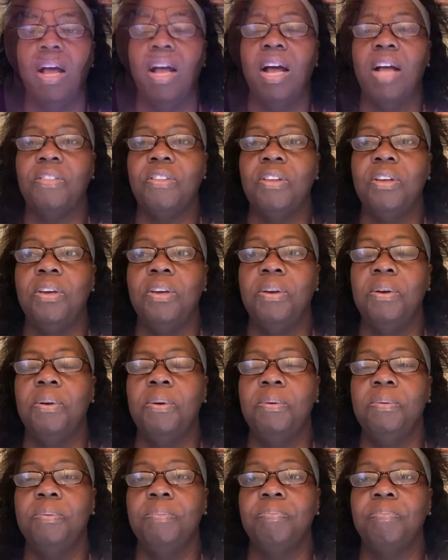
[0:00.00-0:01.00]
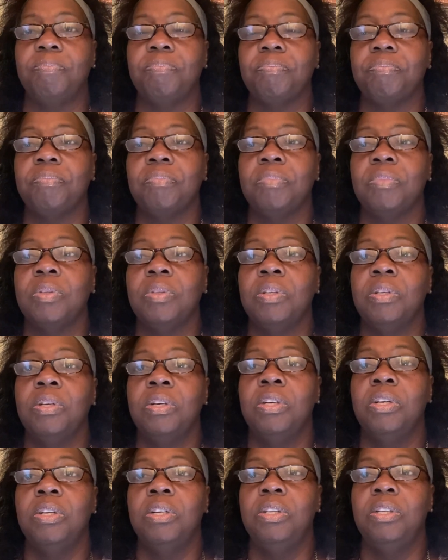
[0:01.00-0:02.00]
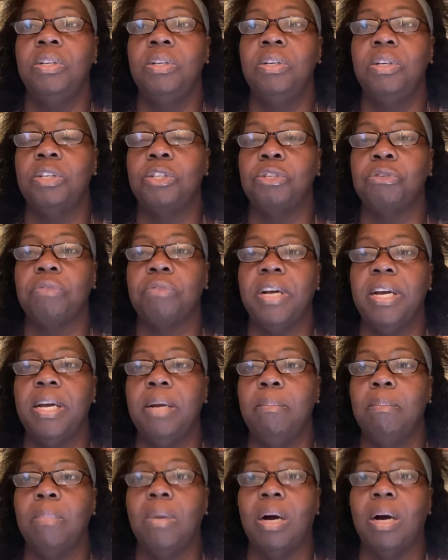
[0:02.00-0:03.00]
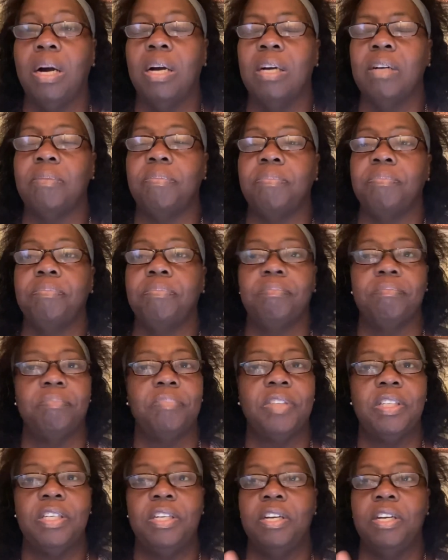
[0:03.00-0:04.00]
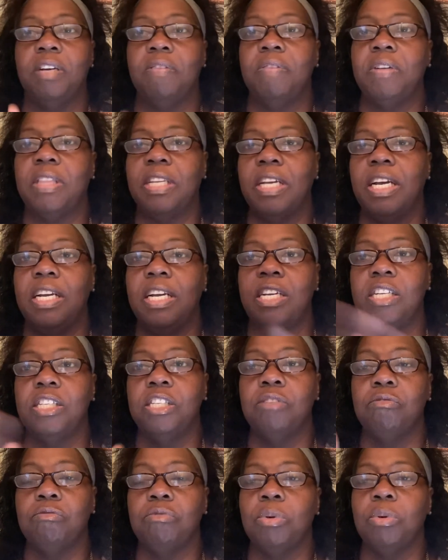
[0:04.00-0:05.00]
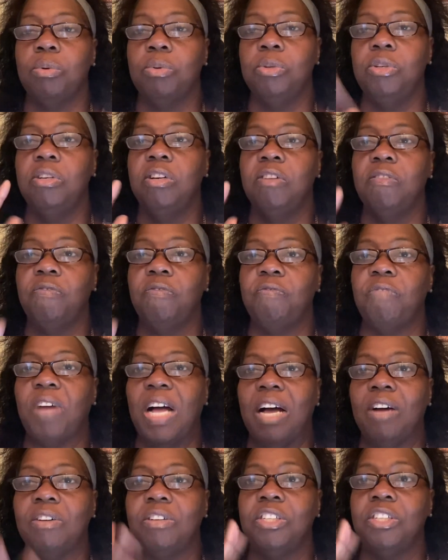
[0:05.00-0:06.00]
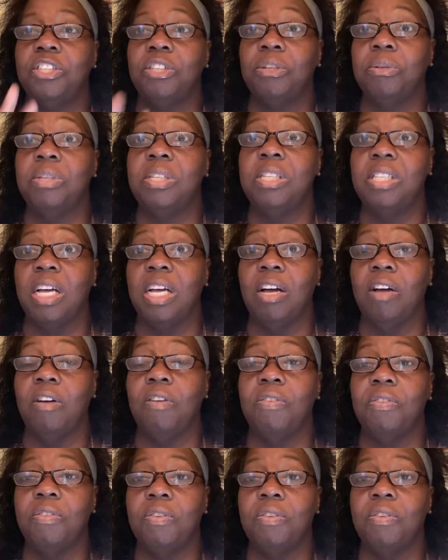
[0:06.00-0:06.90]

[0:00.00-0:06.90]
After you do your trademark and everything is enrolled, you done filed it yourself